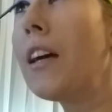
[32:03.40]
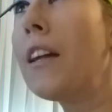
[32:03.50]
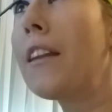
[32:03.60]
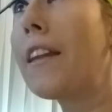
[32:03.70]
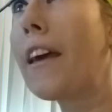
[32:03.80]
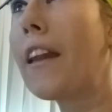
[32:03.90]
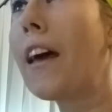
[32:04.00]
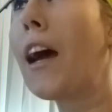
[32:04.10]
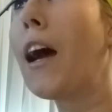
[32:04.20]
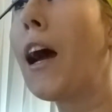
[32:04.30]
And then
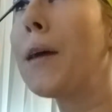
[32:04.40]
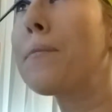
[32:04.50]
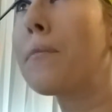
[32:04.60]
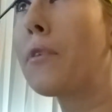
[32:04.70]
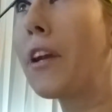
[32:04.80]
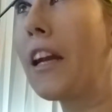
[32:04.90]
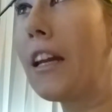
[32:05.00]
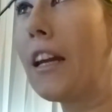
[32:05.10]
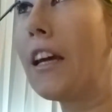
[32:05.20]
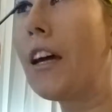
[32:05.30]
I'm
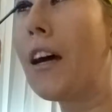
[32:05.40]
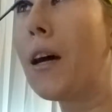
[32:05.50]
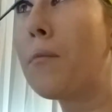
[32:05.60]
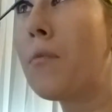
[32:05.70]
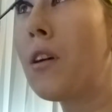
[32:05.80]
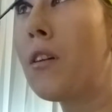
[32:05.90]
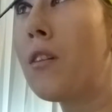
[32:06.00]
bringing it up.